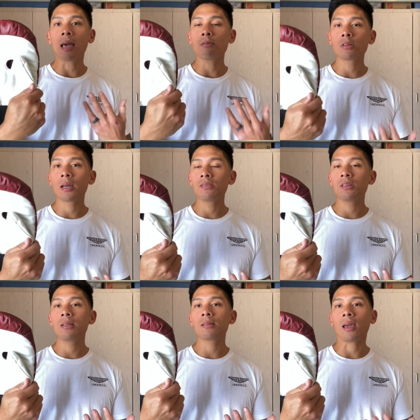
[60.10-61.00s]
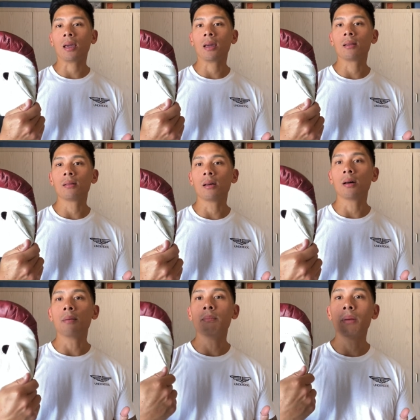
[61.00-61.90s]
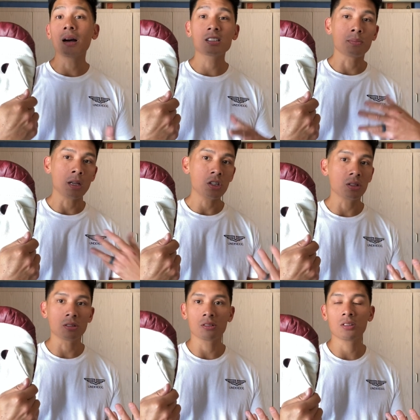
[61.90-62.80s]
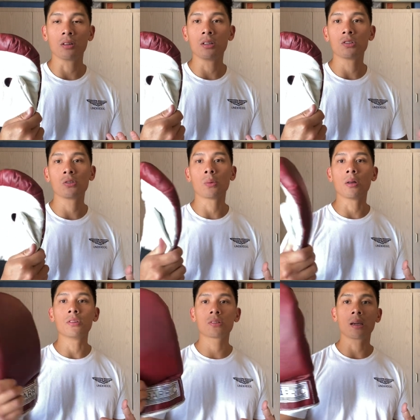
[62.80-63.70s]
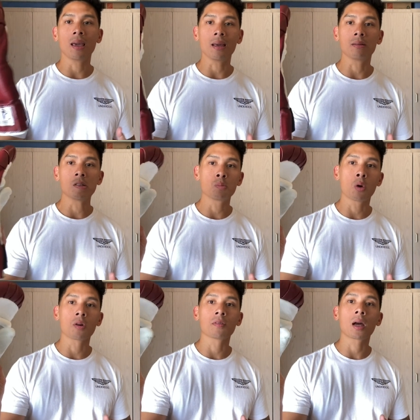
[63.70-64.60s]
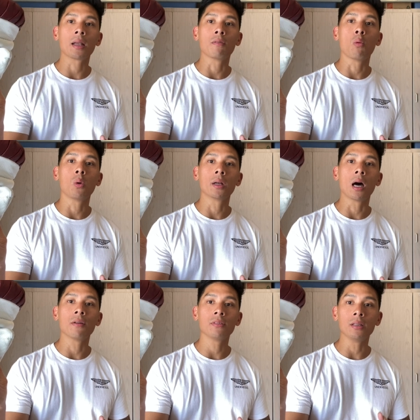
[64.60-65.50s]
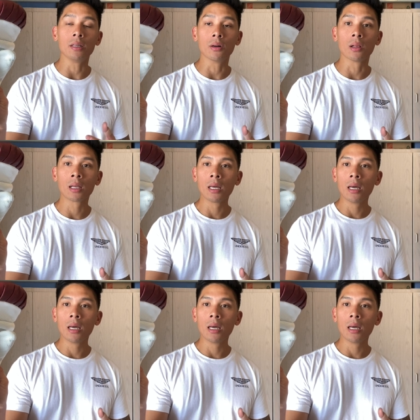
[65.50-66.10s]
advertise these, and Box Up Nation doesn't sell these as well. This, again, is more of a kind of a one-off deal.